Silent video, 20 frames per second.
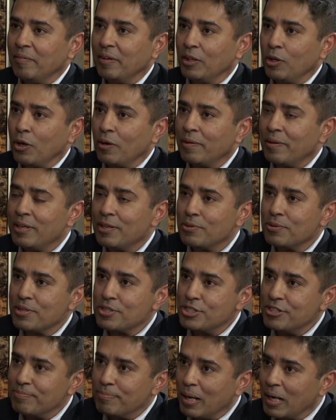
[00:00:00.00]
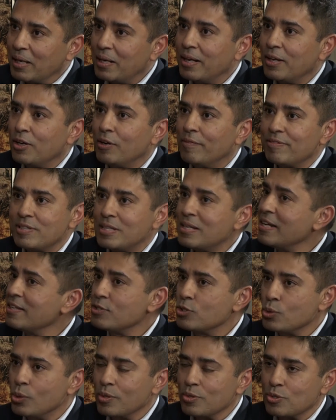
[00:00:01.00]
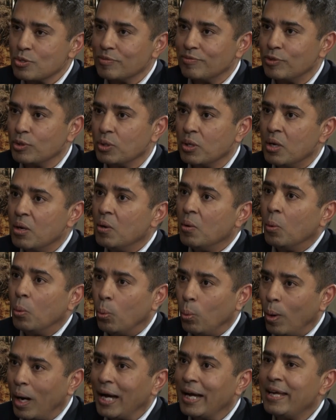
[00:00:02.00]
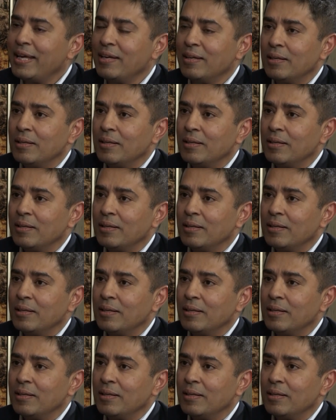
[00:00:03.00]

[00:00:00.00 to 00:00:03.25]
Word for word: we're talking to the chief marketing officer, and so on and so forth. Why?